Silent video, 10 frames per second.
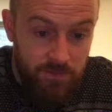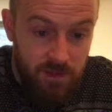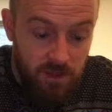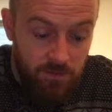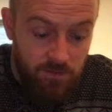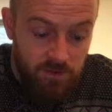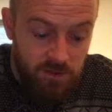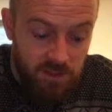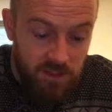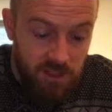times
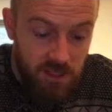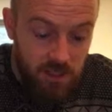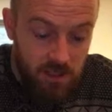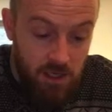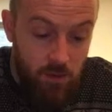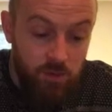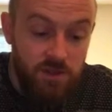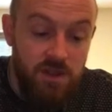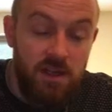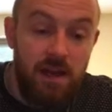60
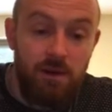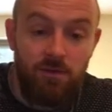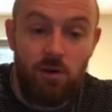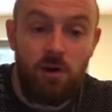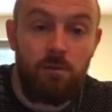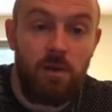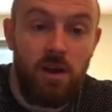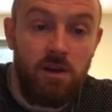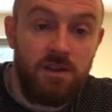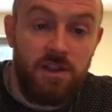equals, and now I've got my
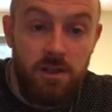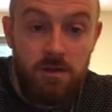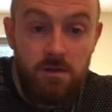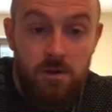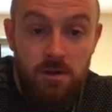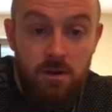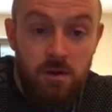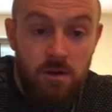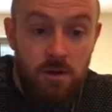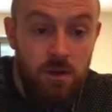answer,
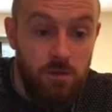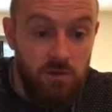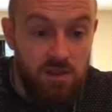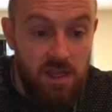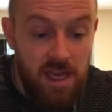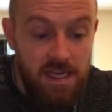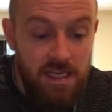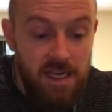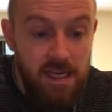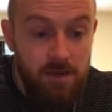which is
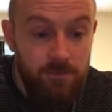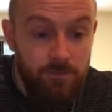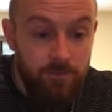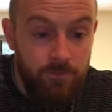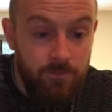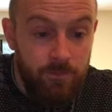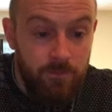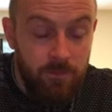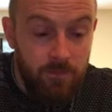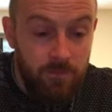
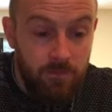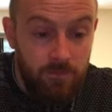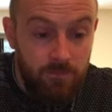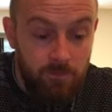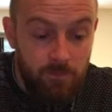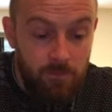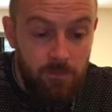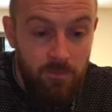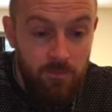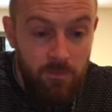
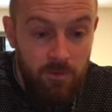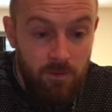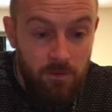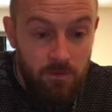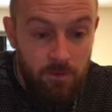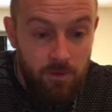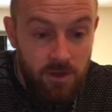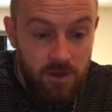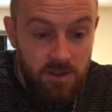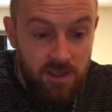
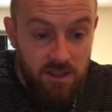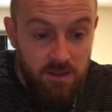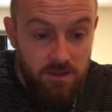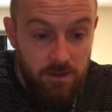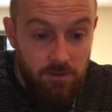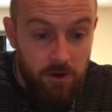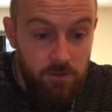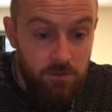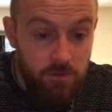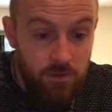18,360
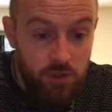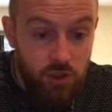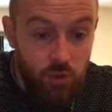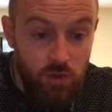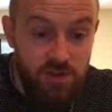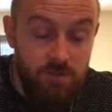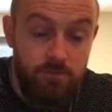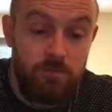joules.